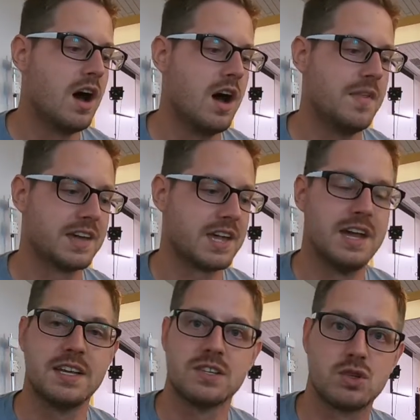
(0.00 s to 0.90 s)
on the
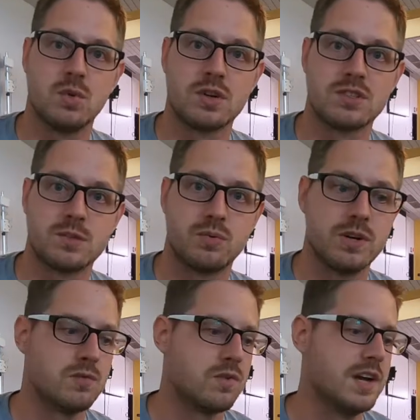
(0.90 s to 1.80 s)
kind of shorter
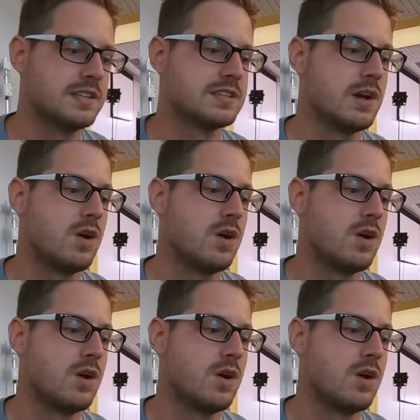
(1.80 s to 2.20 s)
sprint runs.